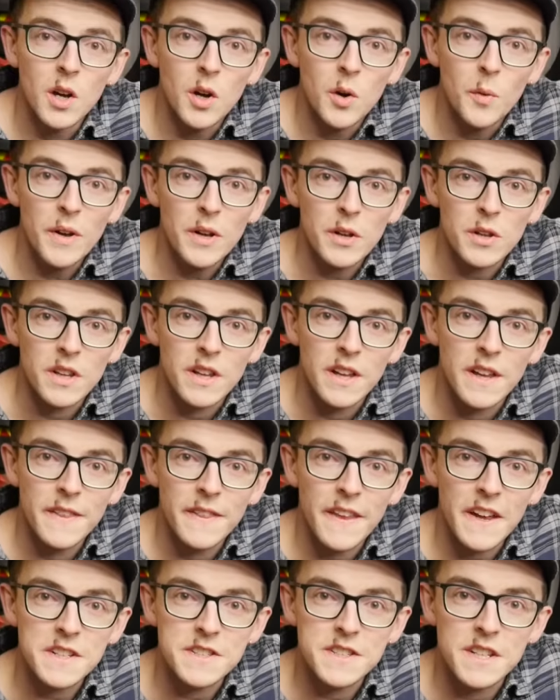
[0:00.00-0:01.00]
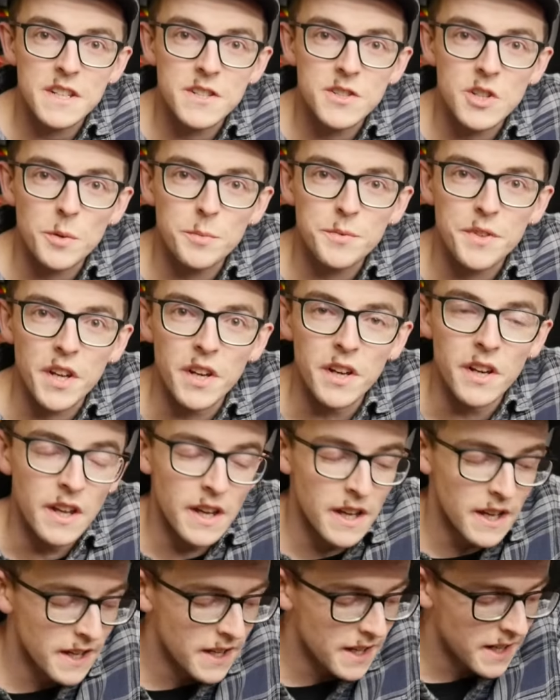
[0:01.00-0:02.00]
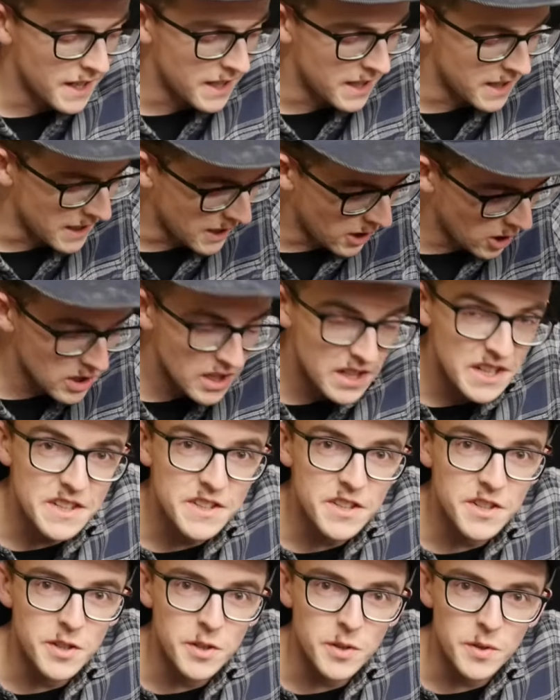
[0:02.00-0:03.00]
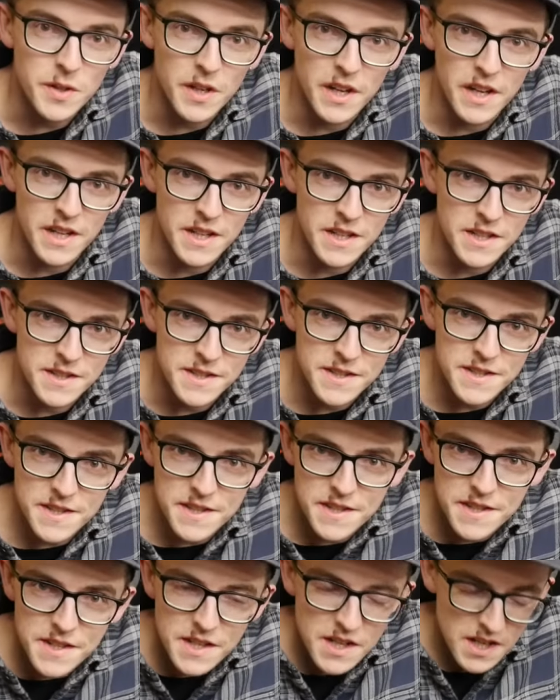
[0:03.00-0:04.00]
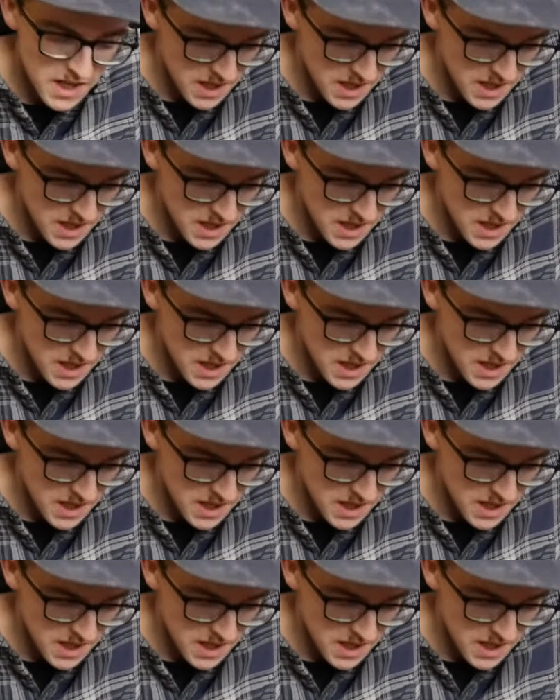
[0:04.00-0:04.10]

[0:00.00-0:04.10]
Well, that's that job done. All I need to do is